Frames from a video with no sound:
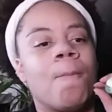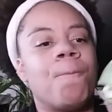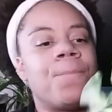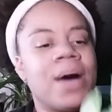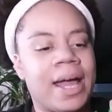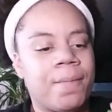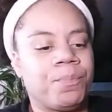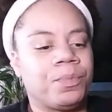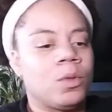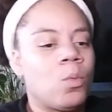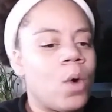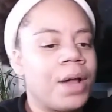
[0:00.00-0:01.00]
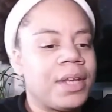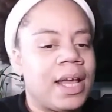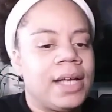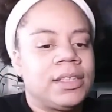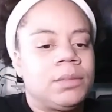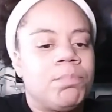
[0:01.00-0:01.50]
But the one
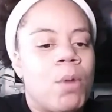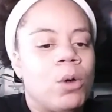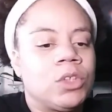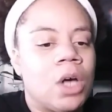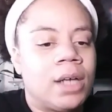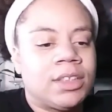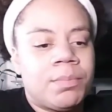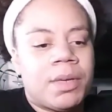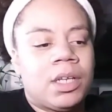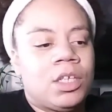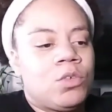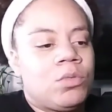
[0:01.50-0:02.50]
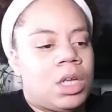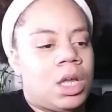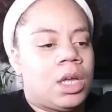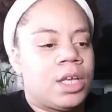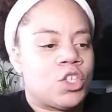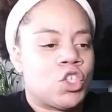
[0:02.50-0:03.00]
that is most ultimately
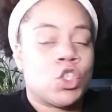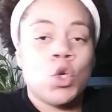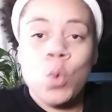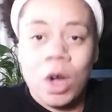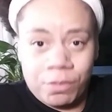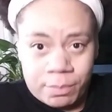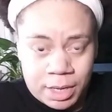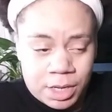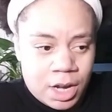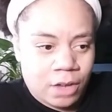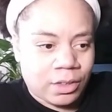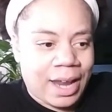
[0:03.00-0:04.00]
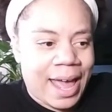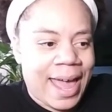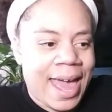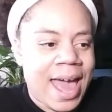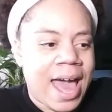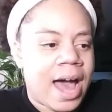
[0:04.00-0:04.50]
unique, is two of them in here that I
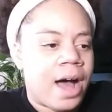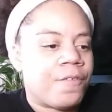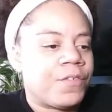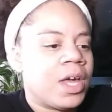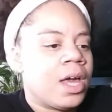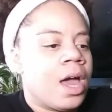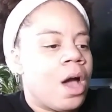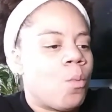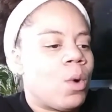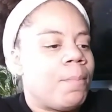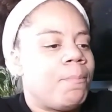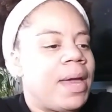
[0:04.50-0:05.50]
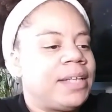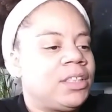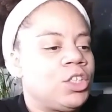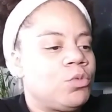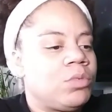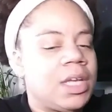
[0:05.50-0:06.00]
have. What makes
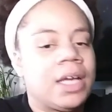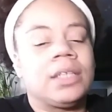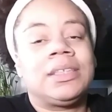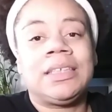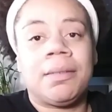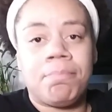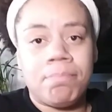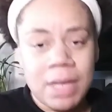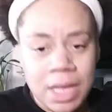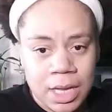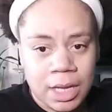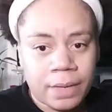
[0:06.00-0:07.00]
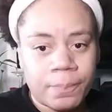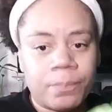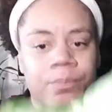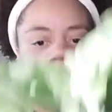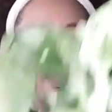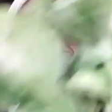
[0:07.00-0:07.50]
it unique to me
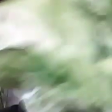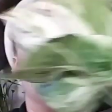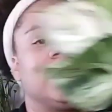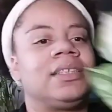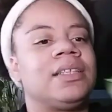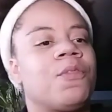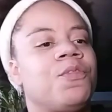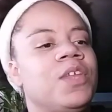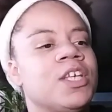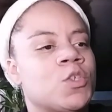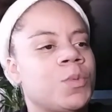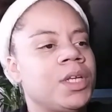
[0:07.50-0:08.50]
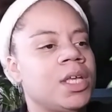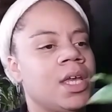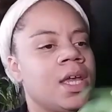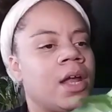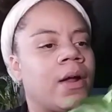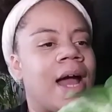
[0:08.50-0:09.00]
is this one
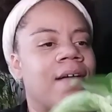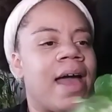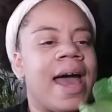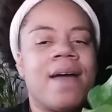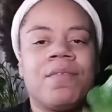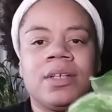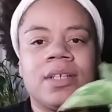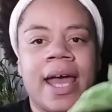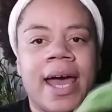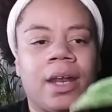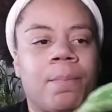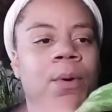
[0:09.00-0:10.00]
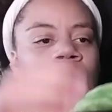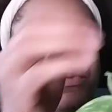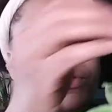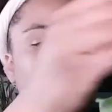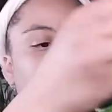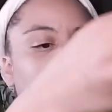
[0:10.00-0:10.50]
here. I haven't had a
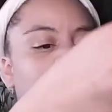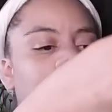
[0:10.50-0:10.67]
pothos